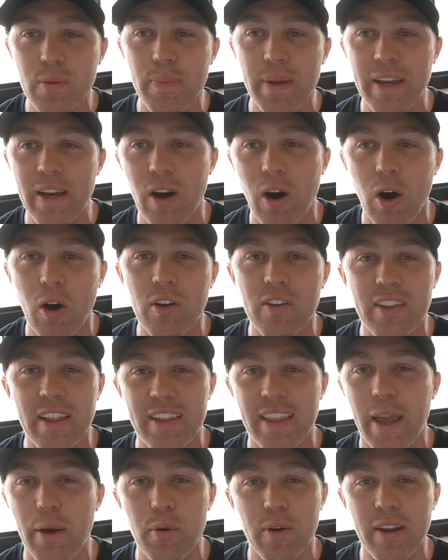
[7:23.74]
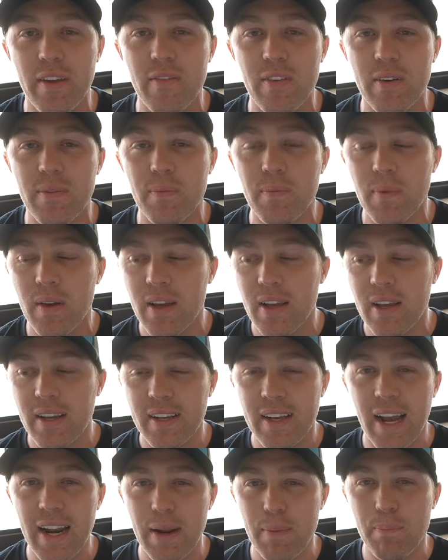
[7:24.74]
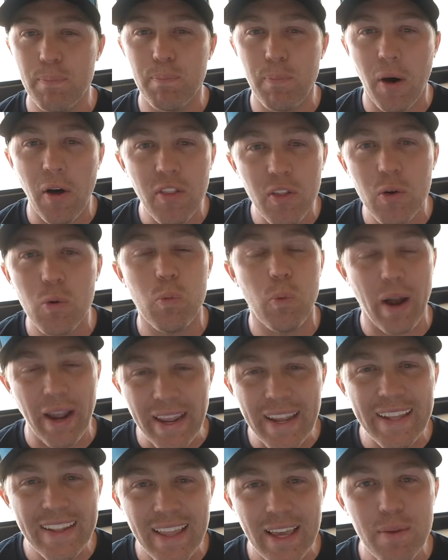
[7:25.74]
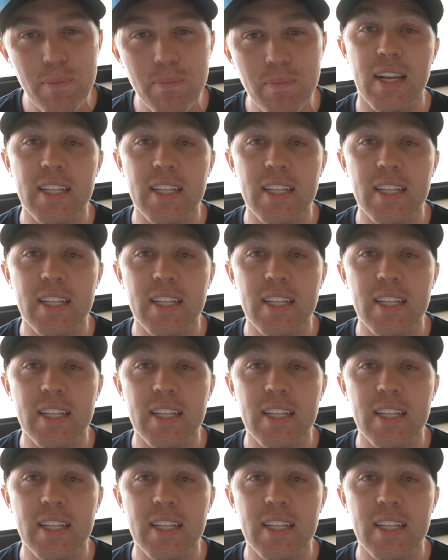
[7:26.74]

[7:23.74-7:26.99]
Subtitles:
bit odd that they would even kind of bother weighing them.